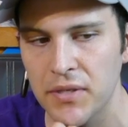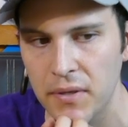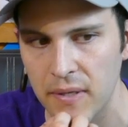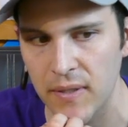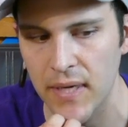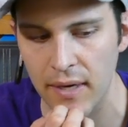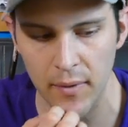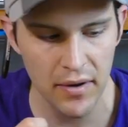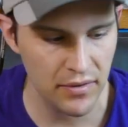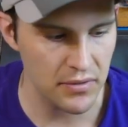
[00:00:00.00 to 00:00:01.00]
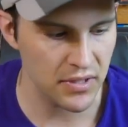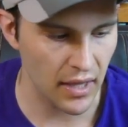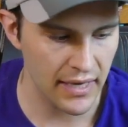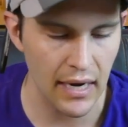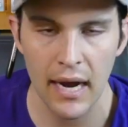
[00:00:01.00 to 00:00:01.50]
you can get away with using
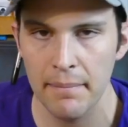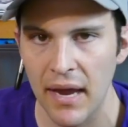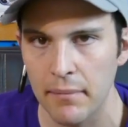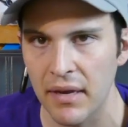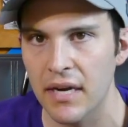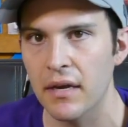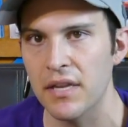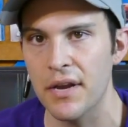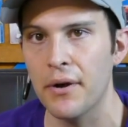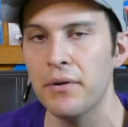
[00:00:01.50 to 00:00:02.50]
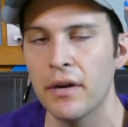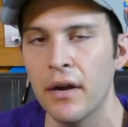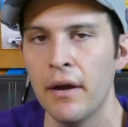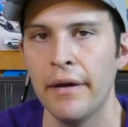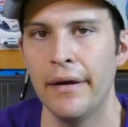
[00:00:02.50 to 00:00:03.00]
like an iPad mini on the yoke,
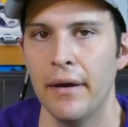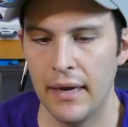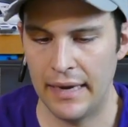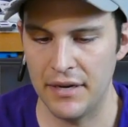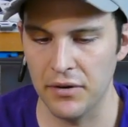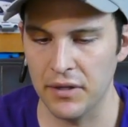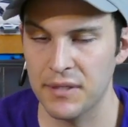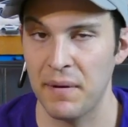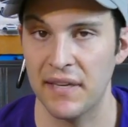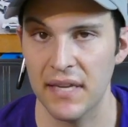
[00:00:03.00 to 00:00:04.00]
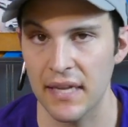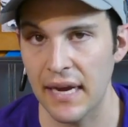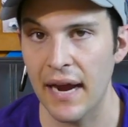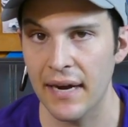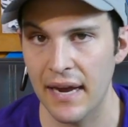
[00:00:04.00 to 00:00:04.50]
and you're expecting the
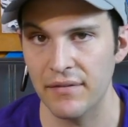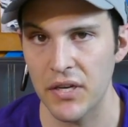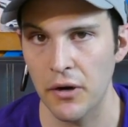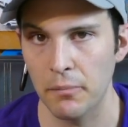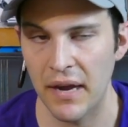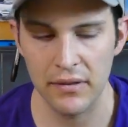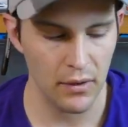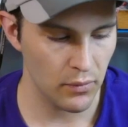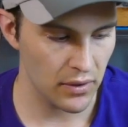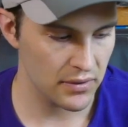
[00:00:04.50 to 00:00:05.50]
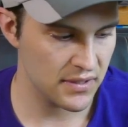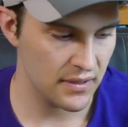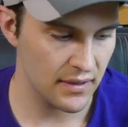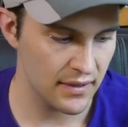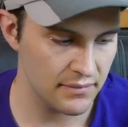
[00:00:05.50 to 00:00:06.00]
guy to have a yoke mount that works.
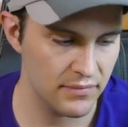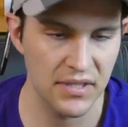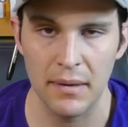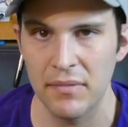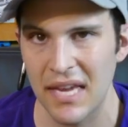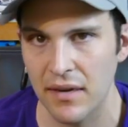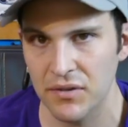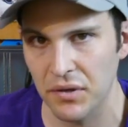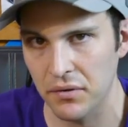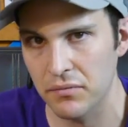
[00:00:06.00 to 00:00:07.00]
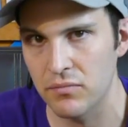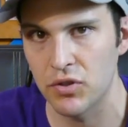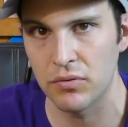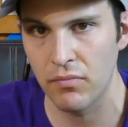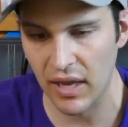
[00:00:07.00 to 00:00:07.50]
Some things are
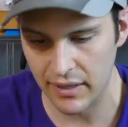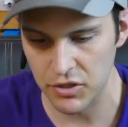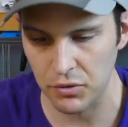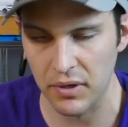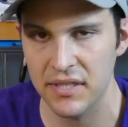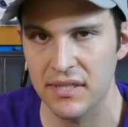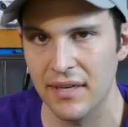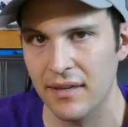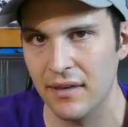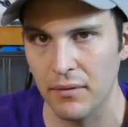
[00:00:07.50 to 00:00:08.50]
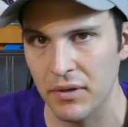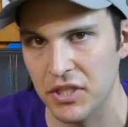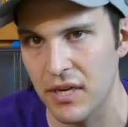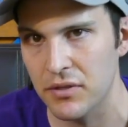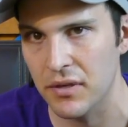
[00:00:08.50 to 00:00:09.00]
like a joystick, in which
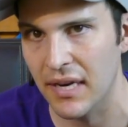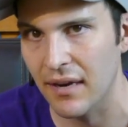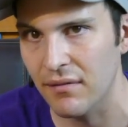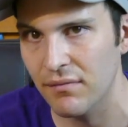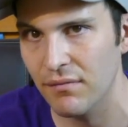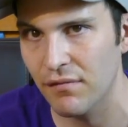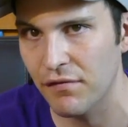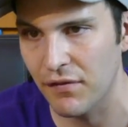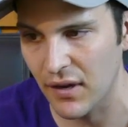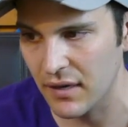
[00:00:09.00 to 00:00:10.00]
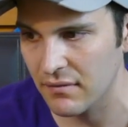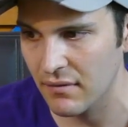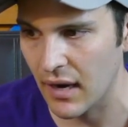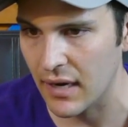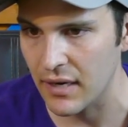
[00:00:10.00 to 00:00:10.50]
case you can't fit
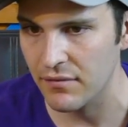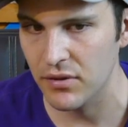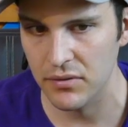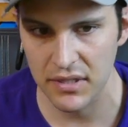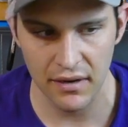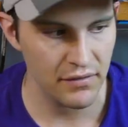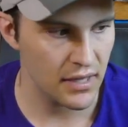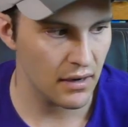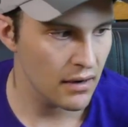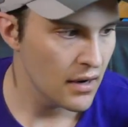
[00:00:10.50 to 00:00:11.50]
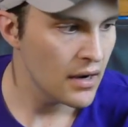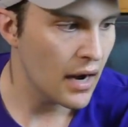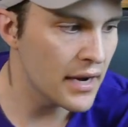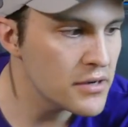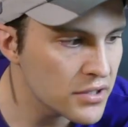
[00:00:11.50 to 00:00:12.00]
any of your stuff in there.
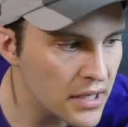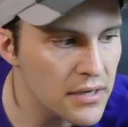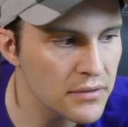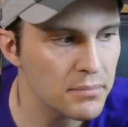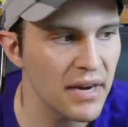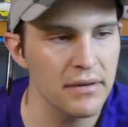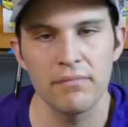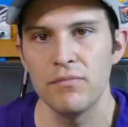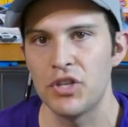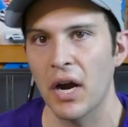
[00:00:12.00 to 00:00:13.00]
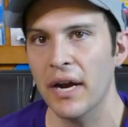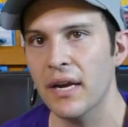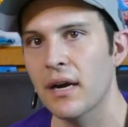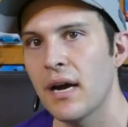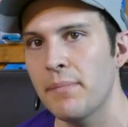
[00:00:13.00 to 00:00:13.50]
I usually use my
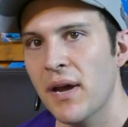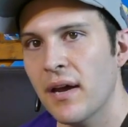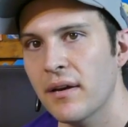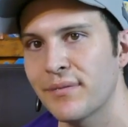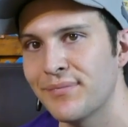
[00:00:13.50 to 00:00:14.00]
giant iPad.